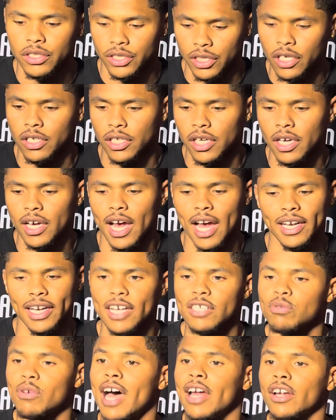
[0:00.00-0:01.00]
Yeah,
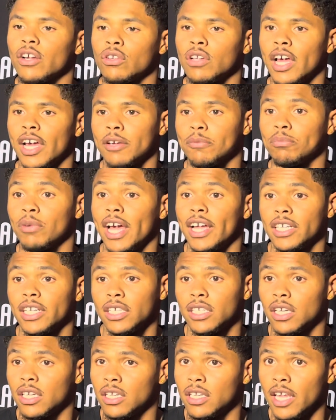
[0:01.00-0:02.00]
that's what I don't like. But at the
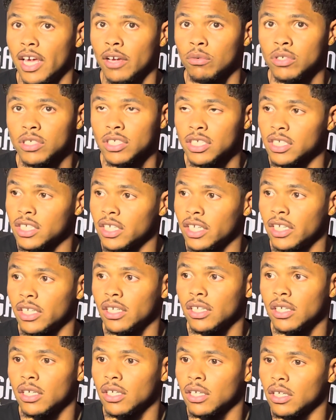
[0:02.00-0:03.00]
end of the day, once again,
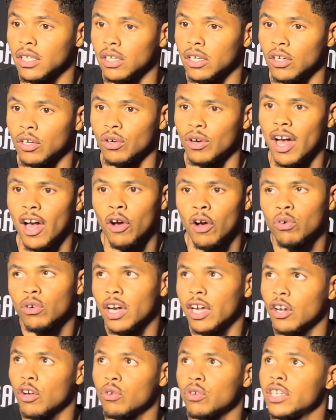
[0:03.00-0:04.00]
I don't
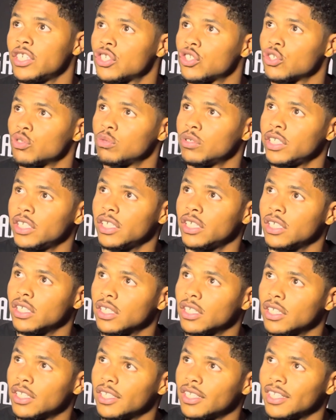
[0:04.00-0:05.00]
got no issue with it.
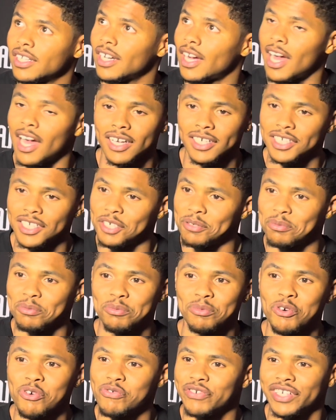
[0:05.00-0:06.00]
I keep
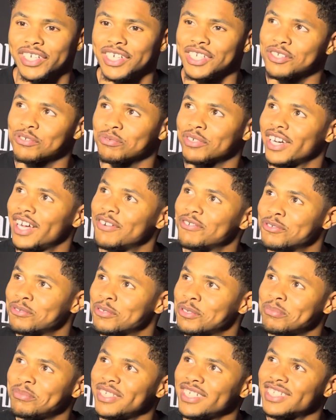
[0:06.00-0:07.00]
moving, it's whatever
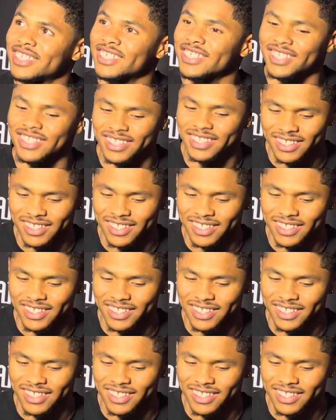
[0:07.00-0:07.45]
with me. So.